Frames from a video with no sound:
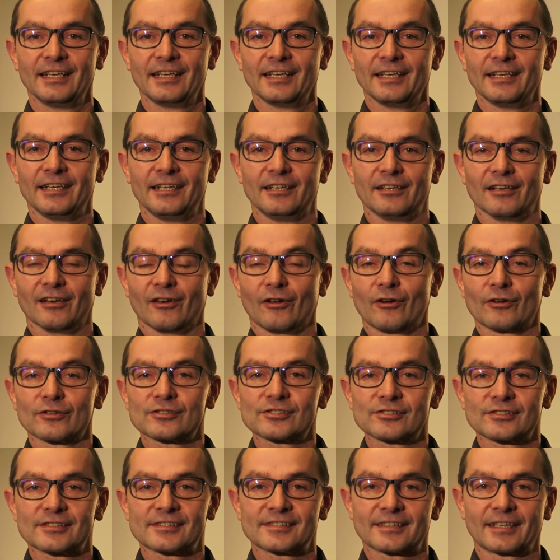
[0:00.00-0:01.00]
in a
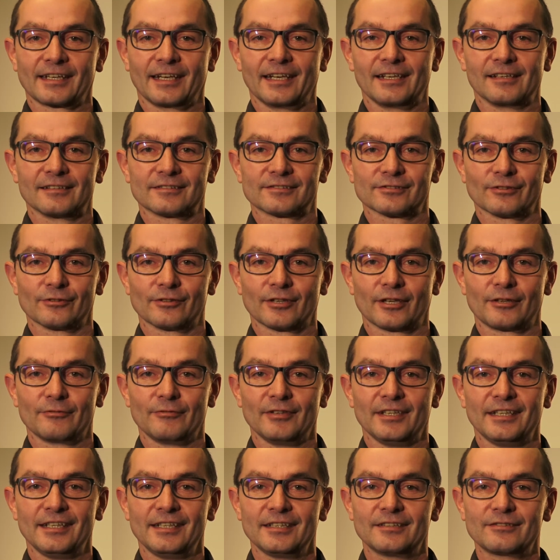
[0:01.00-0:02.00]
larger scale, so that
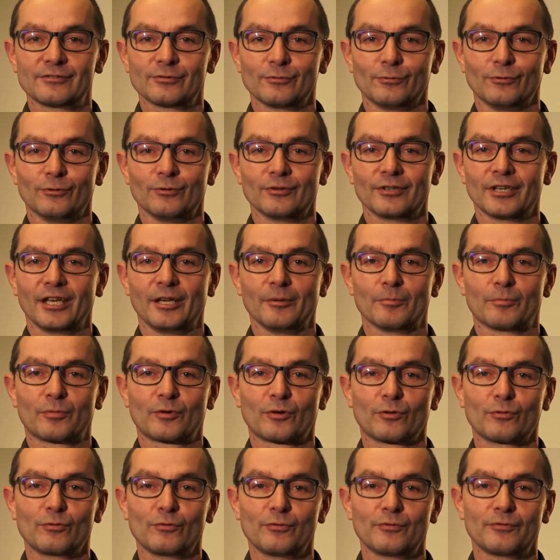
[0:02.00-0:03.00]
we need to
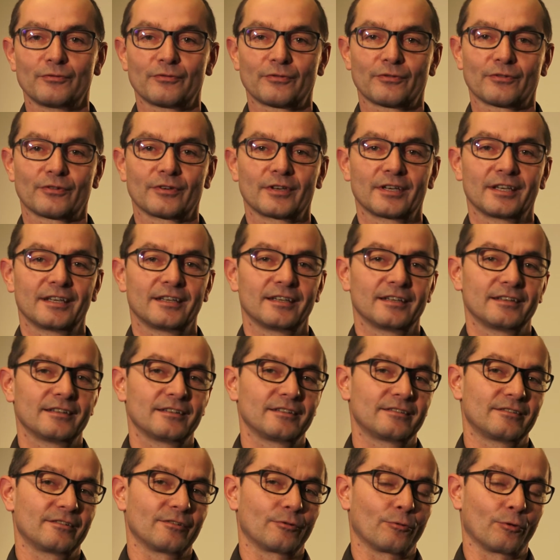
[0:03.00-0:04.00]
improve
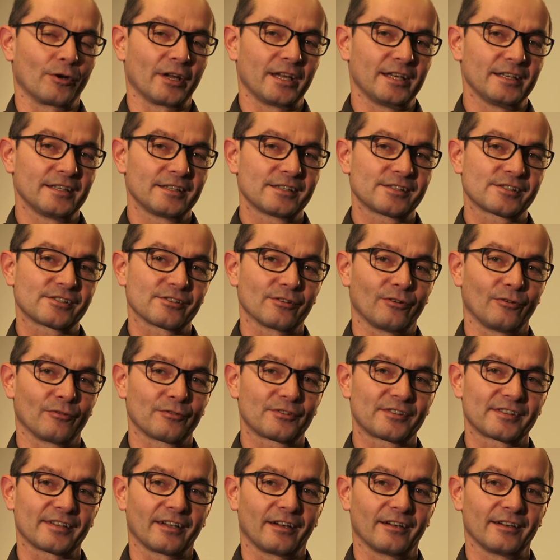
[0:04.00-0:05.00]
the range
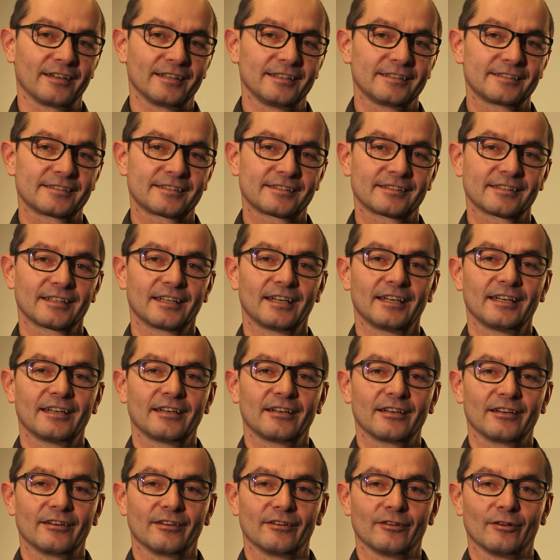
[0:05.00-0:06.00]
of size
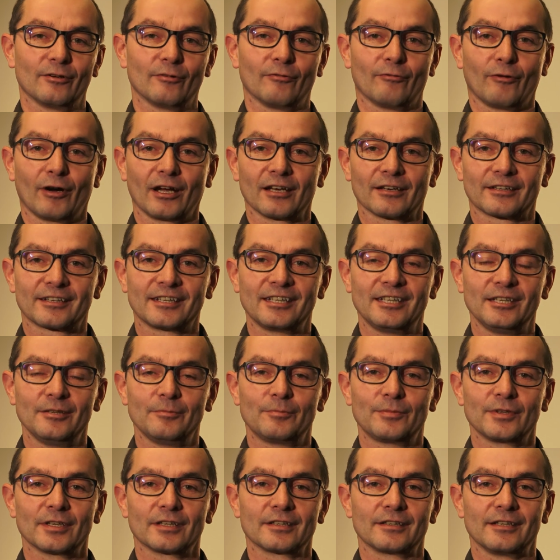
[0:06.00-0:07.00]
while
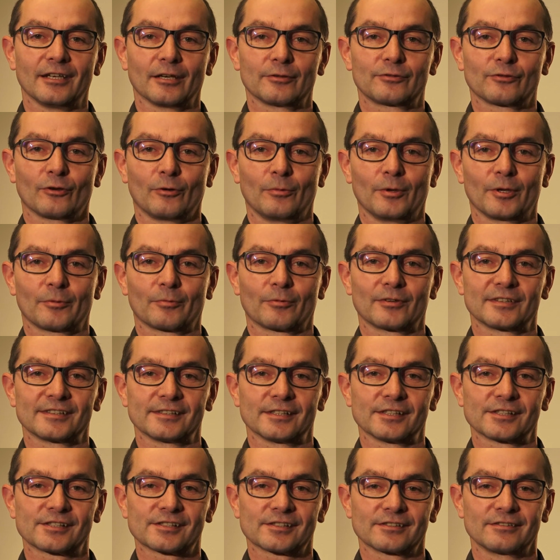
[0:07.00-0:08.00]
keeping the atomic
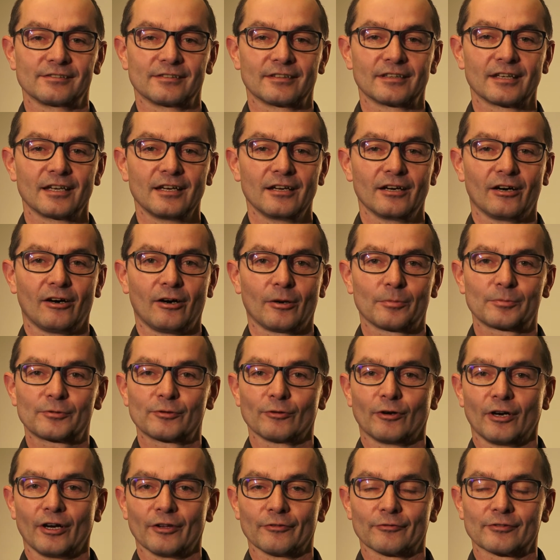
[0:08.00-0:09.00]
precision up
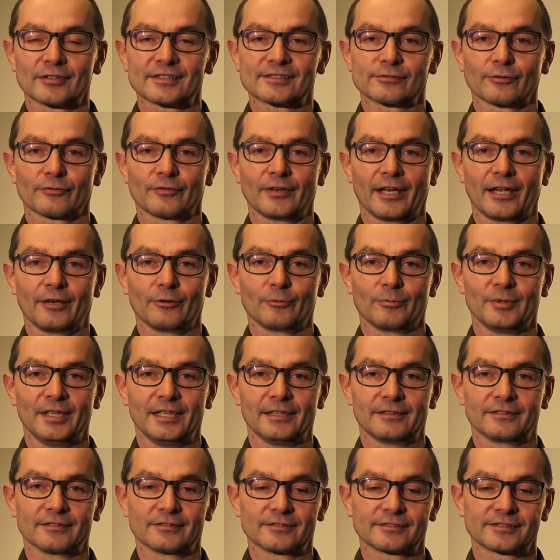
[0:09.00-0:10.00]
to hundreds of
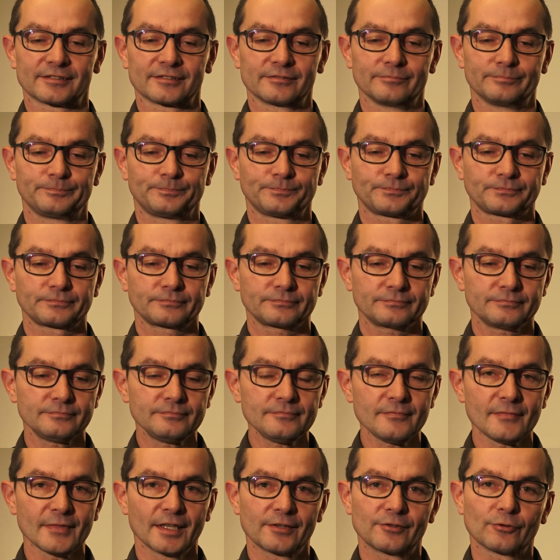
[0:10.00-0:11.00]
nanometers.
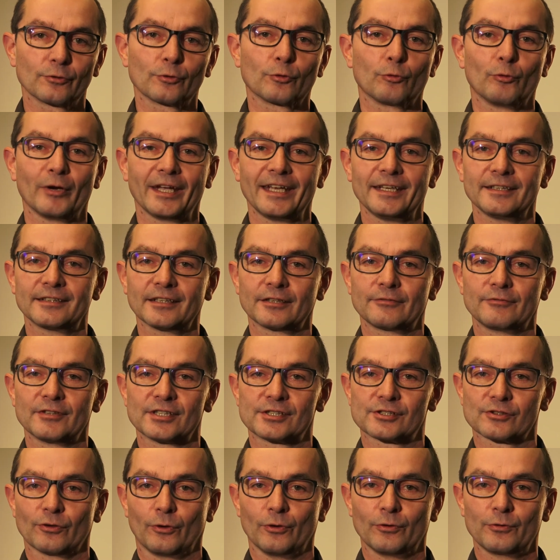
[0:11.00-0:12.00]
So the way that we
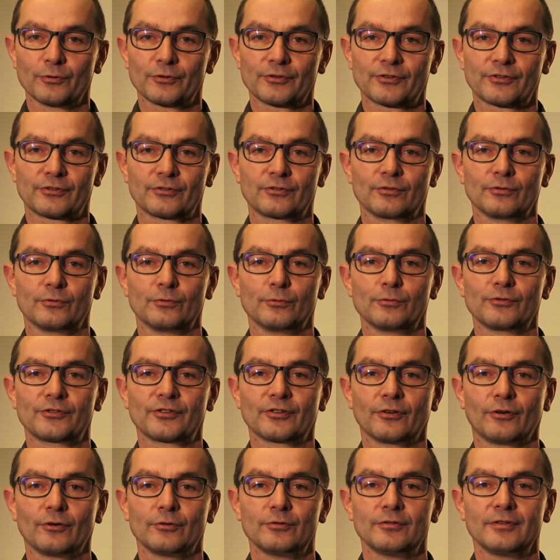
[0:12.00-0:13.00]
chose to do
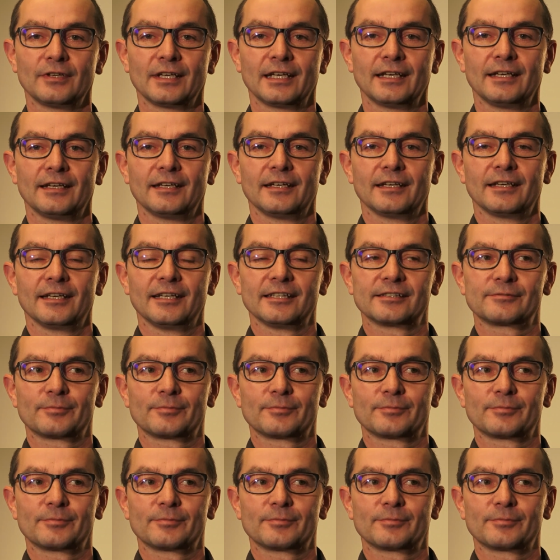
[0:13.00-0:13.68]
so is